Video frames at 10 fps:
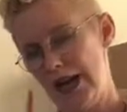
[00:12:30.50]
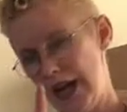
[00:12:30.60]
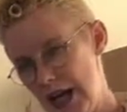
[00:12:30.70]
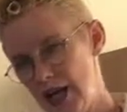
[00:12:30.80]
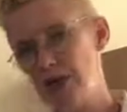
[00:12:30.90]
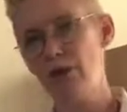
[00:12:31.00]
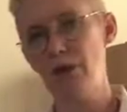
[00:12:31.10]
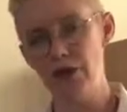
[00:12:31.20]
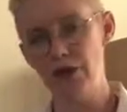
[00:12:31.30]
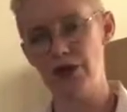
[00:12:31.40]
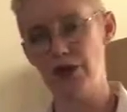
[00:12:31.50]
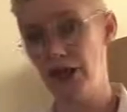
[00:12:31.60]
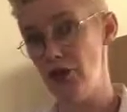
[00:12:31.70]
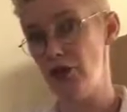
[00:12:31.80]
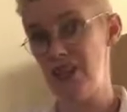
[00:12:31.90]
He's the person
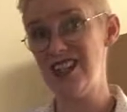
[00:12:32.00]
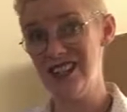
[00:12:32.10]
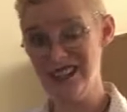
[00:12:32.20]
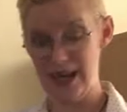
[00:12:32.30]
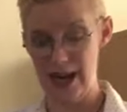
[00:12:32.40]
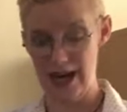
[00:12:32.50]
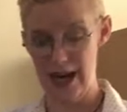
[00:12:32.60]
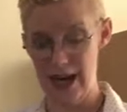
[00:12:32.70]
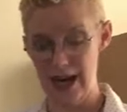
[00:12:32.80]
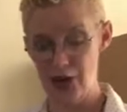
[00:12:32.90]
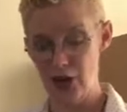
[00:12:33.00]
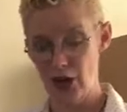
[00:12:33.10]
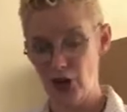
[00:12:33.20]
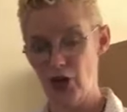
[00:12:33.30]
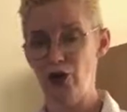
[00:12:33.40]
in Jesus' day and age
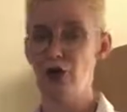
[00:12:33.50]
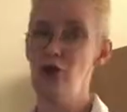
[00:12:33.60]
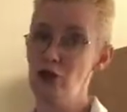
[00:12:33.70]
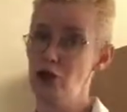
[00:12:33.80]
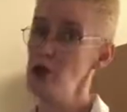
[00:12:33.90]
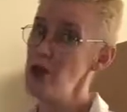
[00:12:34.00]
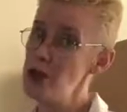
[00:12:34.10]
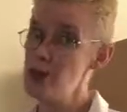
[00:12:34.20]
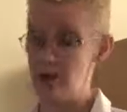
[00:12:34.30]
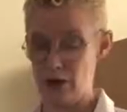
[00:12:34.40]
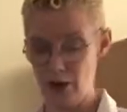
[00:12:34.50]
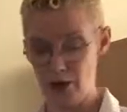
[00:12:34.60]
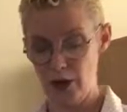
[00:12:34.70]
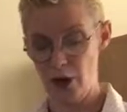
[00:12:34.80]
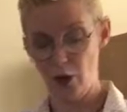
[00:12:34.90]
who good Jewish folk
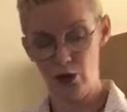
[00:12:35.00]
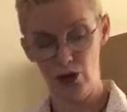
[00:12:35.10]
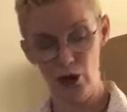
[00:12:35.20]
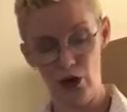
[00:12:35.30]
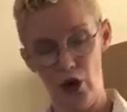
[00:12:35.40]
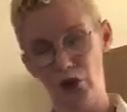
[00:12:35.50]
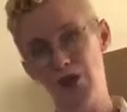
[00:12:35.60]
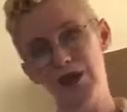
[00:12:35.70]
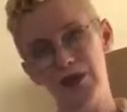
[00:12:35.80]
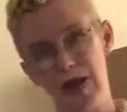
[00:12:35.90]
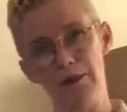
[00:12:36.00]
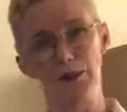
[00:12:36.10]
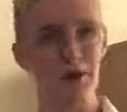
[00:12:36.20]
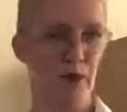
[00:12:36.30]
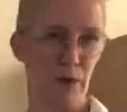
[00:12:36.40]
would look on with some
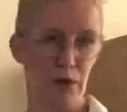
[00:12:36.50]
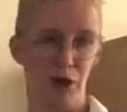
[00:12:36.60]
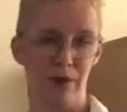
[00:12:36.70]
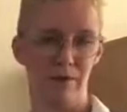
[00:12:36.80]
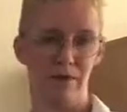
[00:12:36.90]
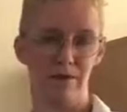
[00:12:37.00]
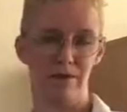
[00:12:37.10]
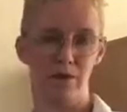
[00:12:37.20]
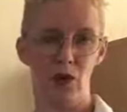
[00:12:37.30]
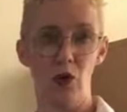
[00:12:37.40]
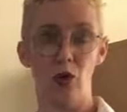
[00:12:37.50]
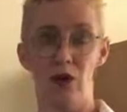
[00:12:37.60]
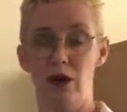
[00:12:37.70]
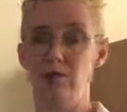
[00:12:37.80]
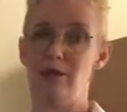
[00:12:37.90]
suspicion
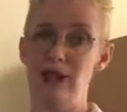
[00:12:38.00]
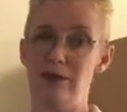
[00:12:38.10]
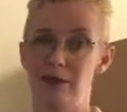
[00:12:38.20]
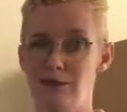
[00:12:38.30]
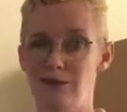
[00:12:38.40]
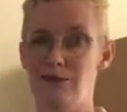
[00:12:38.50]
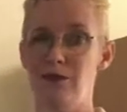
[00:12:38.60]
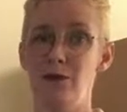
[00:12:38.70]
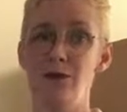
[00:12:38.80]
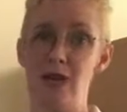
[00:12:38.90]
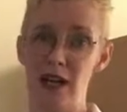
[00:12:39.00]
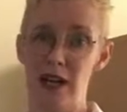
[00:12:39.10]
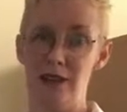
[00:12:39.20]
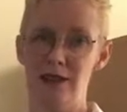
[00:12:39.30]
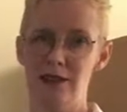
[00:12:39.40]
or even fear.
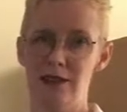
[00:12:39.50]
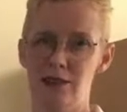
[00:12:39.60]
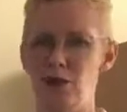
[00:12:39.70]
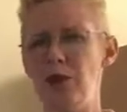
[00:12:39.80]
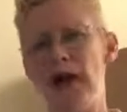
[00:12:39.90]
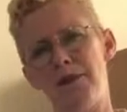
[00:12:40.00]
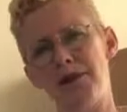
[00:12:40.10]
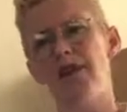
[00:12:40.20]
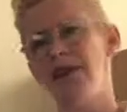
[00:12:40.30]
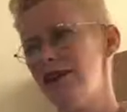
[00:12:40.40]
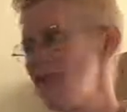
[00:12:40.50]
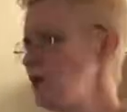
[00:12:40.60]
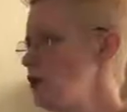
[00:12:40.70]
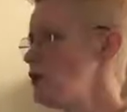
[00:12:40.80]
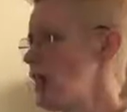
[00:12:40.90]
Or perhaps they
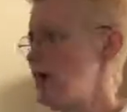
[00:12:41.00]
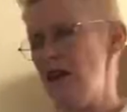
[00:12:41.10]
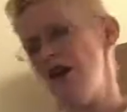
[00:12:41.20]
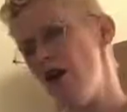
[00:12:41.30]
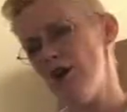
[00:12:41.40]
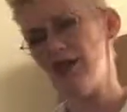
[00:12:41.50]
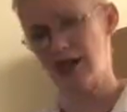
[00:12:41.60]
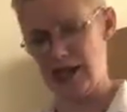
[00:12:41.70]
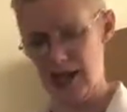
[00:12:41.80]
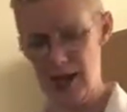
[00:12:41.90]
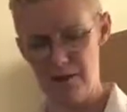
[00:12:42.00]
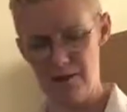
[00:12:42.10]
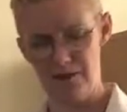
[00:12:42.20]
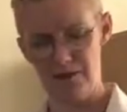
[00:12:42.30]
would look down their noses at him.